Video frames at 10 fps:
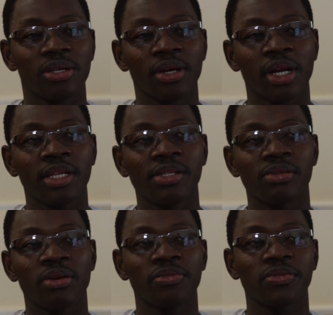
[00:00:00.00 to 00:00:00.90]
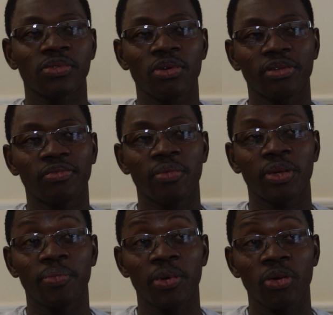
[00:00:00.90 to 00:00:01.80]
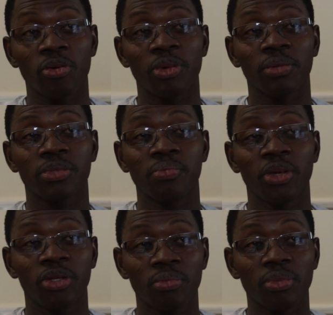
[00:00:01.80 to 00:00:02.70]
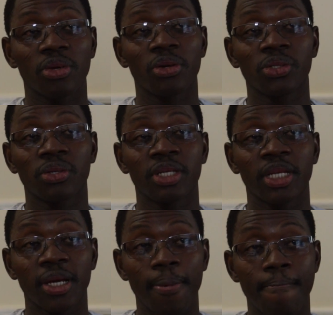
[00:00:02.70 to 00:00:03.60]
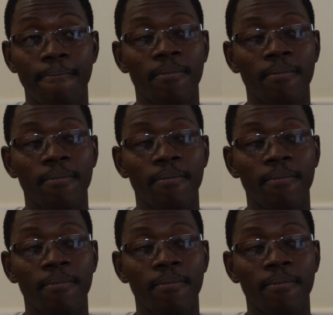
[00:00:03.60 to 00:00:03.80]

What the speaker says: the analysis of SALT Fabry-Perot medium resolution data.